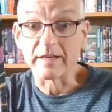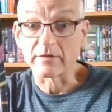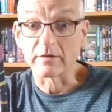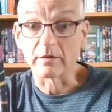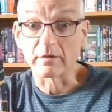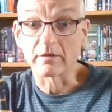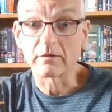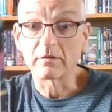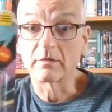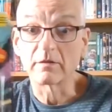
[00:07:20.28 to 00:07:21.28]
doesn't.
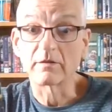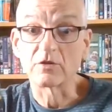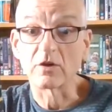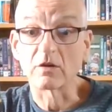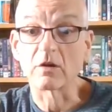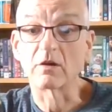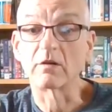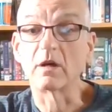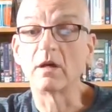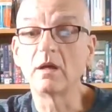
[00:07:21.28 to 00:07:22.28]
Shock
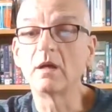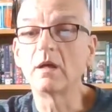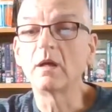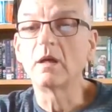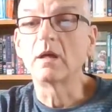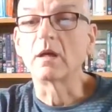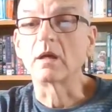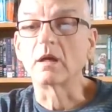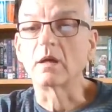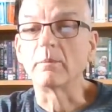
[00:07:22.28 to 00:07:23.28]

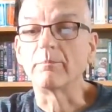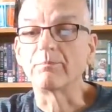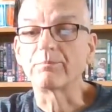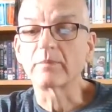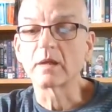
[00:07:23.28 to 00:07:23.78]
horror.